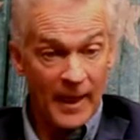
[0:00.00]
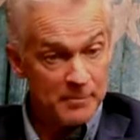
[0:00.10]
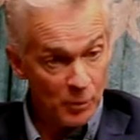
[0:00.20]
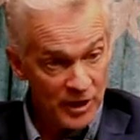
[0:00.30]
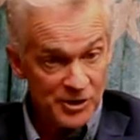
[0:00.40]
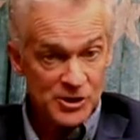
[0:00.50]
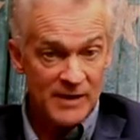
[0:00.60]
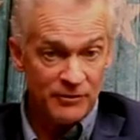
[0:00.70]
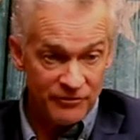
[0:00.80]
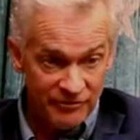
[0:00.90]
But we also
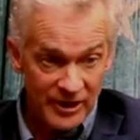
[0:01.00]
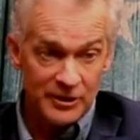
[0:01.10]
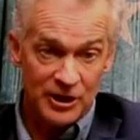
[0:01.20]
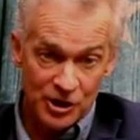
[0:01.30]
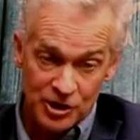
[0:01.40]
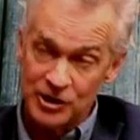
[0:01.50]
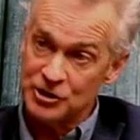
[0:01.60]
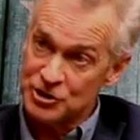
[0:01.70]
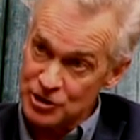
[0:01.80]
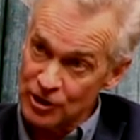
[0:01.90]
have a very
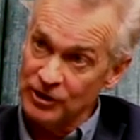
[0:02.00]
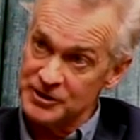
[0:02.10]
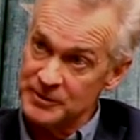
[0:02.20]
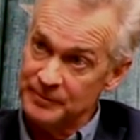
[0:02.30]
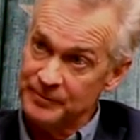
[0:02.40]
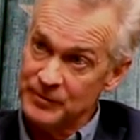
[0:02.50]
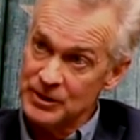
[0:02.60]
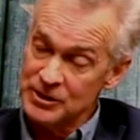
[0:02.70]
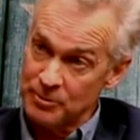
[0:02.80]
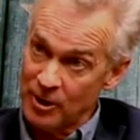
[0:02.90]
good journalism
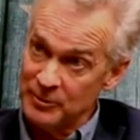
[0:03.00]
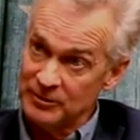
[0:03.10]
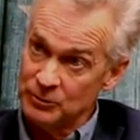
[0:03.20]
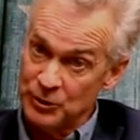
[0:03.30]
department.